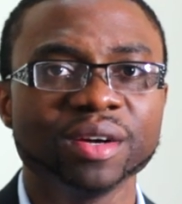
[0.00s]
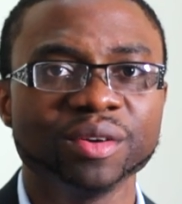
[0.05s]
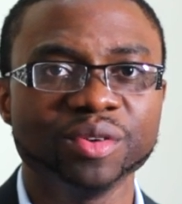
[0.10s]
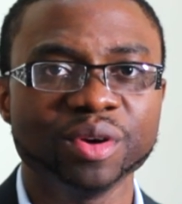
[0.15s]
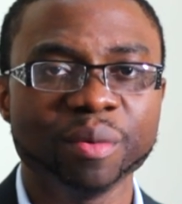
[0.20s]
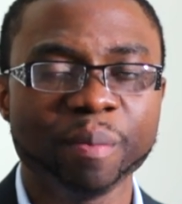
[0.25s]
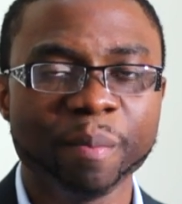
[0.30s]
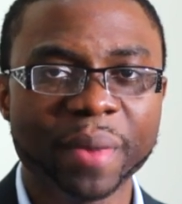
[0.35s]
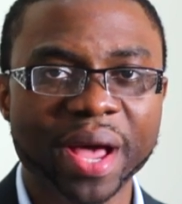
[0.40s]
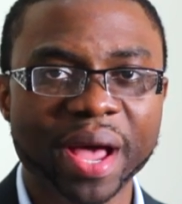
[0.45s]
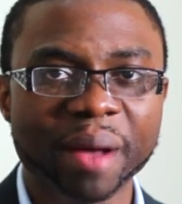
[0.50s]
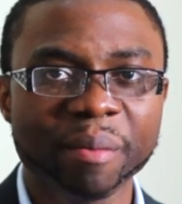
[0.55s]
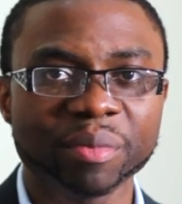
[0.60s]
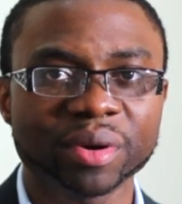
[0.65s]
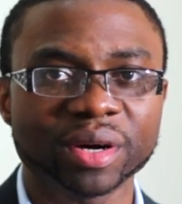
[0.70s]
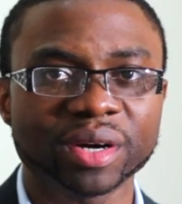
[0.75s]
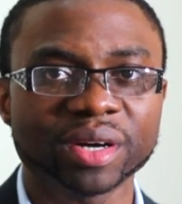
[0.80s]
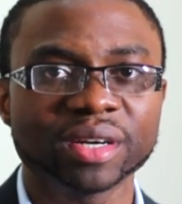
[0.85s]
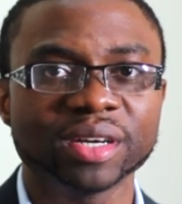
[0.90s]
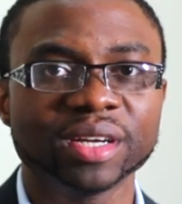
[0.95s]

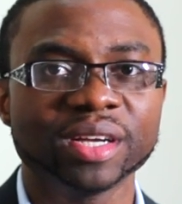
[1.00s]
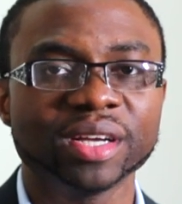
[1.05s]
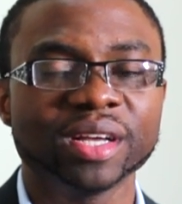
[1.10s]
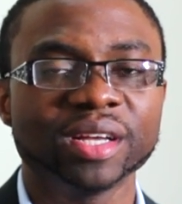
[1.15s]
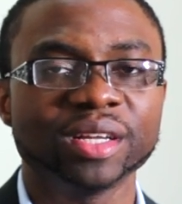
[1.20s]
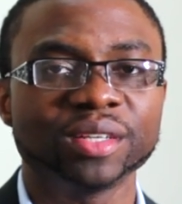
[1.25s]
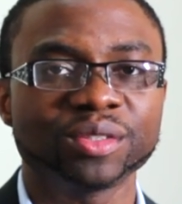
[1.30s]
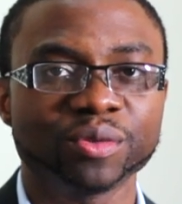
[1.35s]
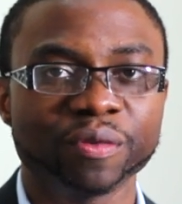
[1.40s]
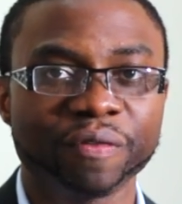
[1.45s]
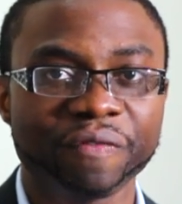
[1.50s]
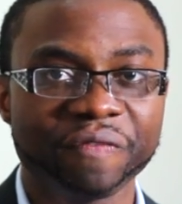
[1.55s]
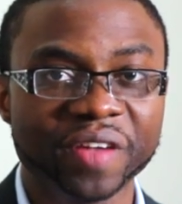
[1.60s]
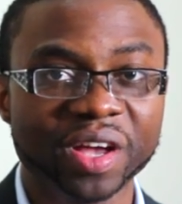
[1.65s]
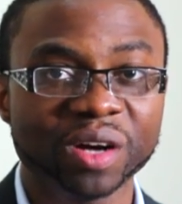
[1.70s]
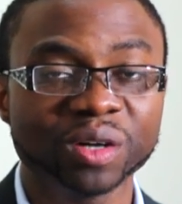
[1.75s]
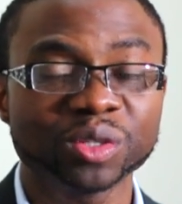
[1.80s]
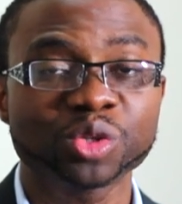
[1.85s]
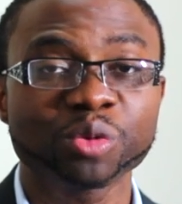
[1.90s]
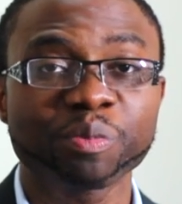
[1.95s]
Remember, to
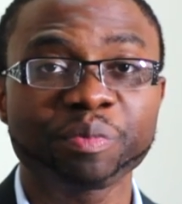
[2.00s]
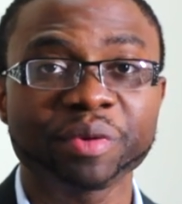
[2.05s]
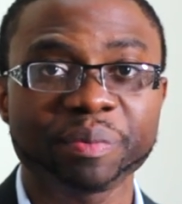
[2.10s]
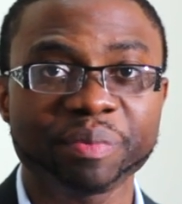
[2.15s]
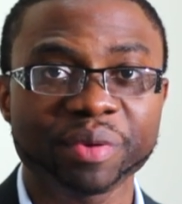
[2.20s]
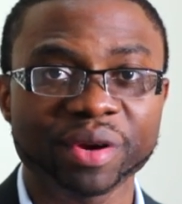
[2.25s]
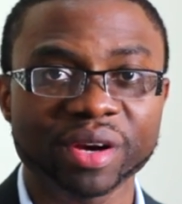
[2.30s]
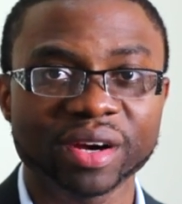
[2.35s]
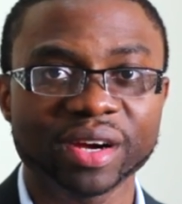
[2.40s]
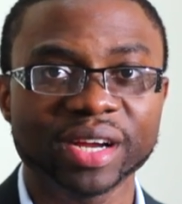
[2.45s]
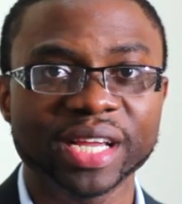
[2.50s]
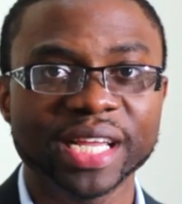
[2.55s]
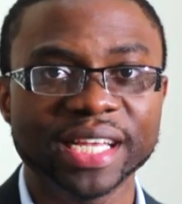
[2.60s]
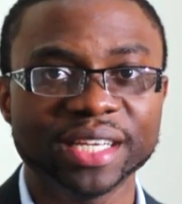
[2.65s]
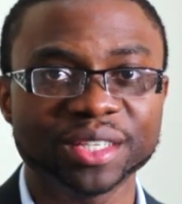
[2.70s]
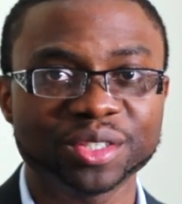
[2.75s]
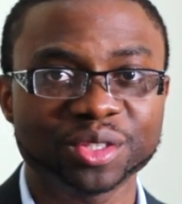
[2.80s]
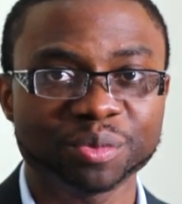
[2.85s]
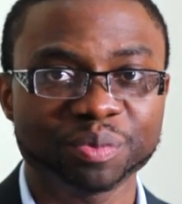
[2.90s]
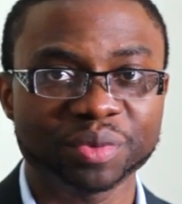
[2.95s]
fail to prepare
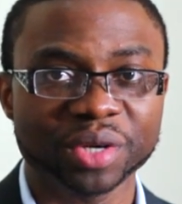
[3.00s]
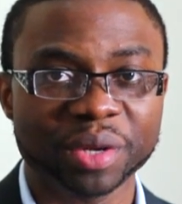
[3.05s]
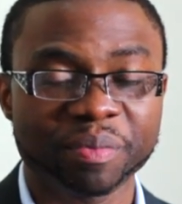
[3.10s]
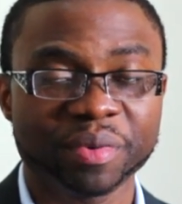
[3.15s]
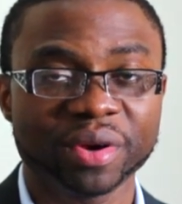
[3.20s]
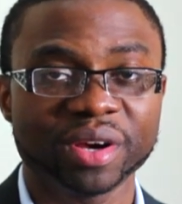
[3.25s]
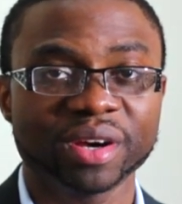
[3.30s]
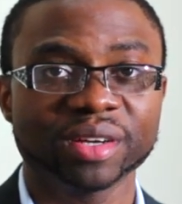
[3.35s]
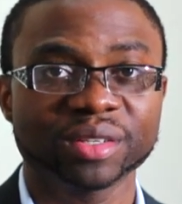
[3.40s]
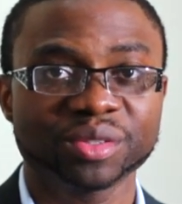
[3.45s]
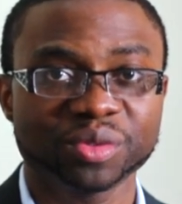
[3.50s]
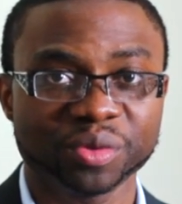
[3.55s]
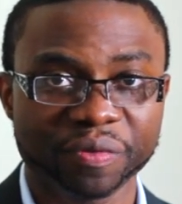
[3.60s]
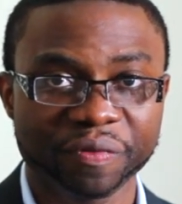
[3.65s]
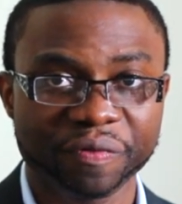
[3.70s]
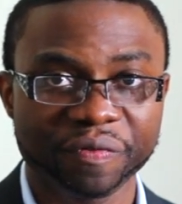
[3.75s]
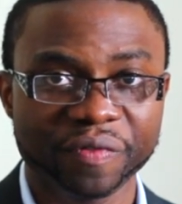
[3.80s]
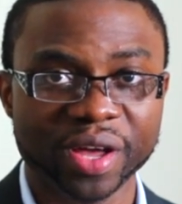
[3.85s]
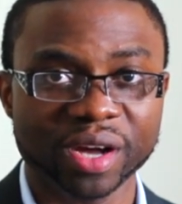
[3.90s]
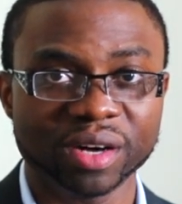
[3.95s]
is to prepare to
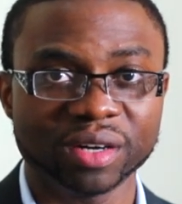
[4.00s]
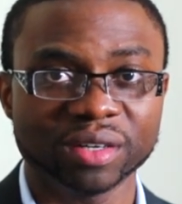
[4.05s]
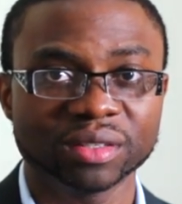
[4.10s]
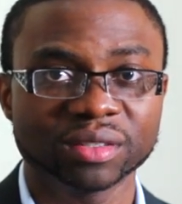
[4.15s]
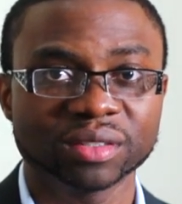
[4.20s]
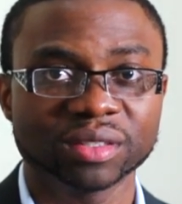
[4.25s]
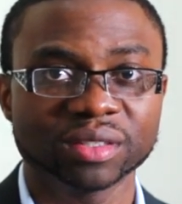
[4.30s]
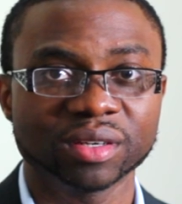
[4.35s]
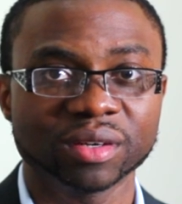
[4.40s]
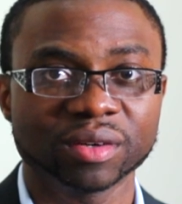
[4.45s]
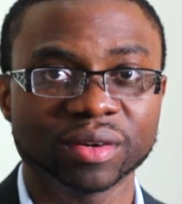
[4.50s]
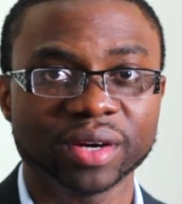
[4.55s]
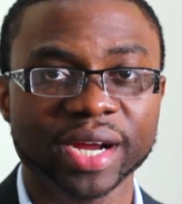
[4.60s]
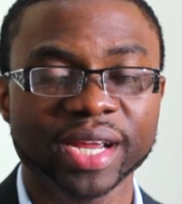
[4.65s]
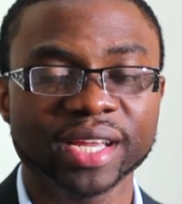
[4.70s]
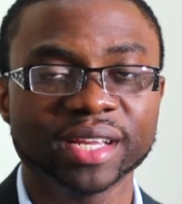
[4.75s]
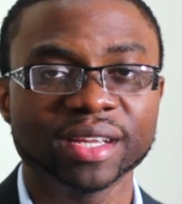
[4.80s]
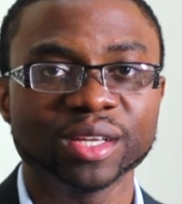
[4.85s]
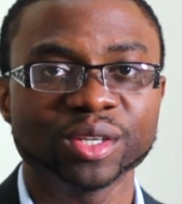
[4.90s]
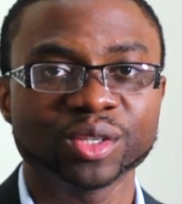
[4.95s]
fail, all
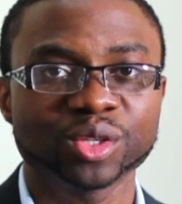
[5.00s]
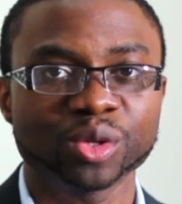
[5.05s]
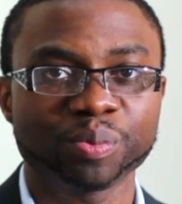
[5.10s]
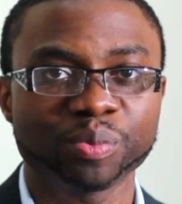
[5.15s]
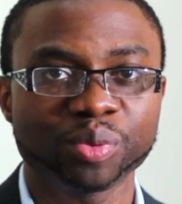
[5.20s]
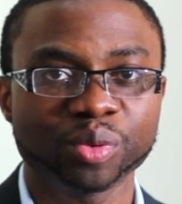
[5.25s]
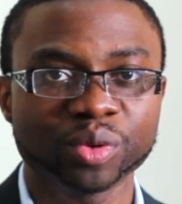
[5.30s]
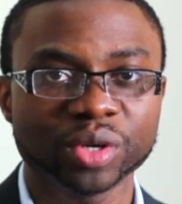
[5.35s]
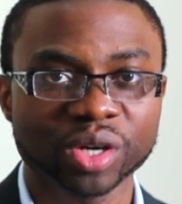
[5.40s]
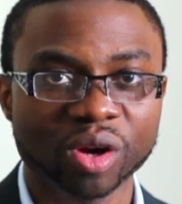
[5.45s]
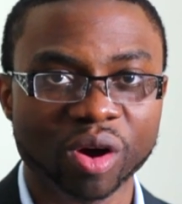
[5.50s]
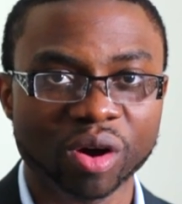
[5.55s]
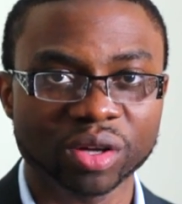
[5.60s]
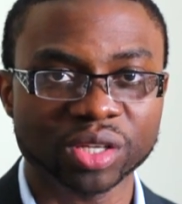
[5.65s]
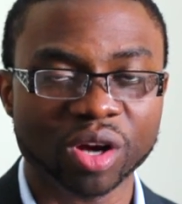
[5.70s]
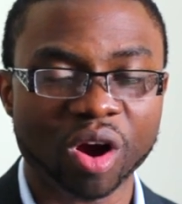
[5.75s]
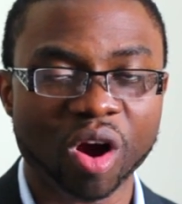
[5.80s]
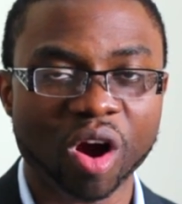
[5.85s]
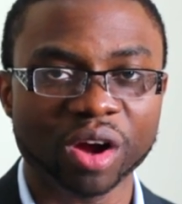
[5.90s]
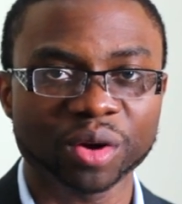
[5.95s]
right? So put in
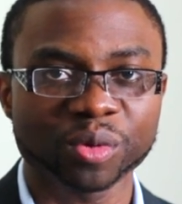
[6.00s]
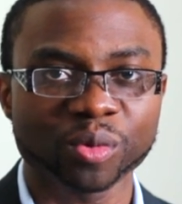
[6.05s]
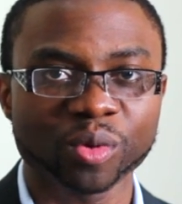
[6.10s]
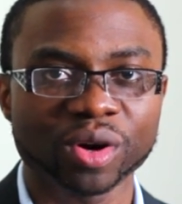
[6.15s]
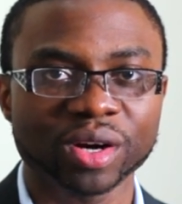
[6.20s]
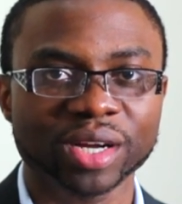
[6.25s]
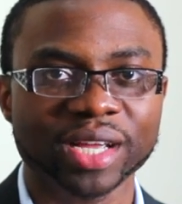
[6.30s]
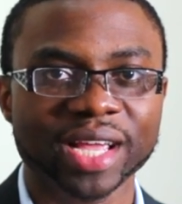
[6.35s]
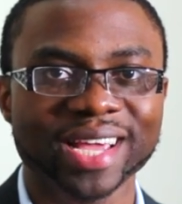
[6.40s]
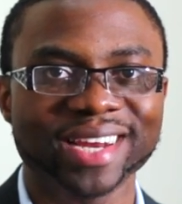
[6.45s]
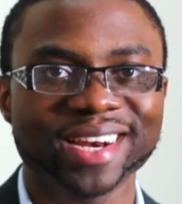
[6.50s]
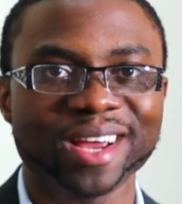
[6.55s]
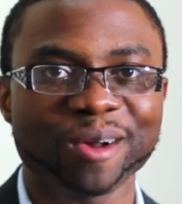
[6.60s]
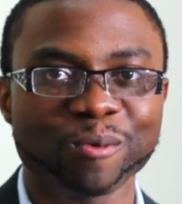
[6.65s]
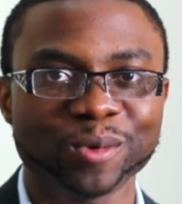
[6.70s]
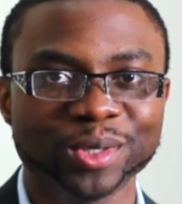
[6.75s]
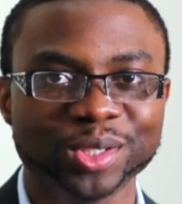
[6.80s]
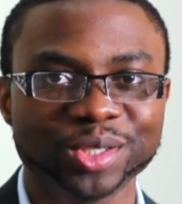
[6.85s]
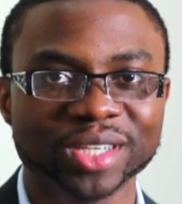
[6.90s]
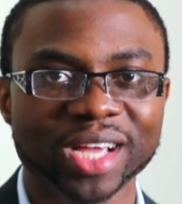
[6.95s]
all the hard work, and I
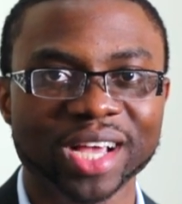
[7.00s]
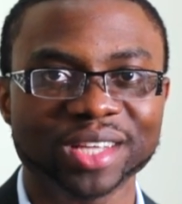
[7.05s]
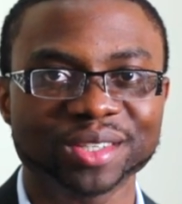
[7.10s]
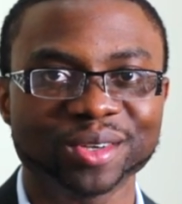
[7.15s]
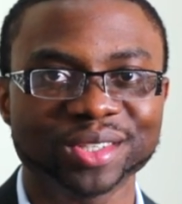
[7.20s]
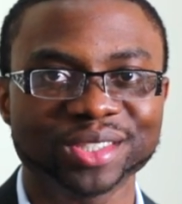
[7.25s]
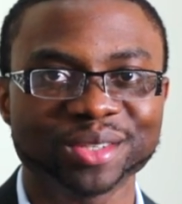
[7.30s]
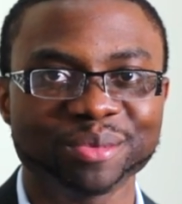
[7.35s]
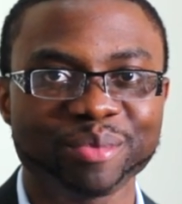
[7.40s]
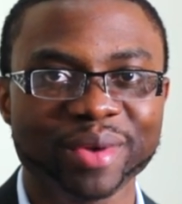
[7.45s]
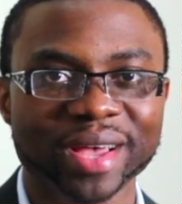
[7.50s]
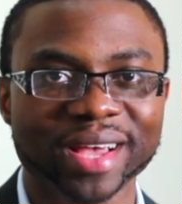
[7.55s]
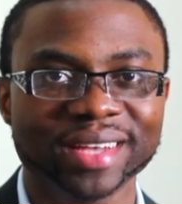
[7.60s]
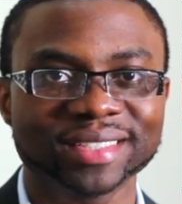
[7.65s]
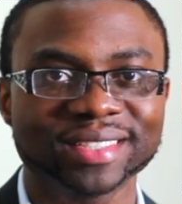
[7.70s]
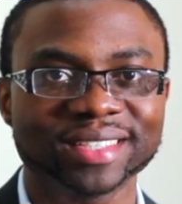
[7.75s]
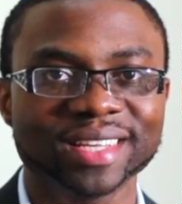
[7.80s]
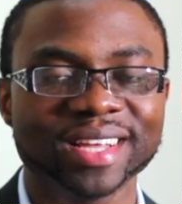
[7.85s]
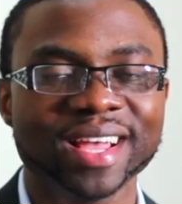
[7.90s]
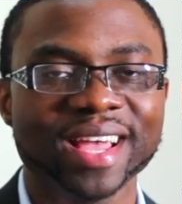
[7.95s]
wish you guys all the
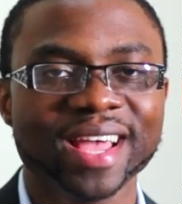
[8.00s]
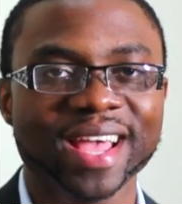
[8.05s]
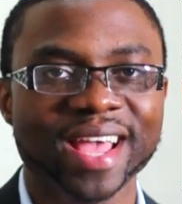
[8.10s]
best.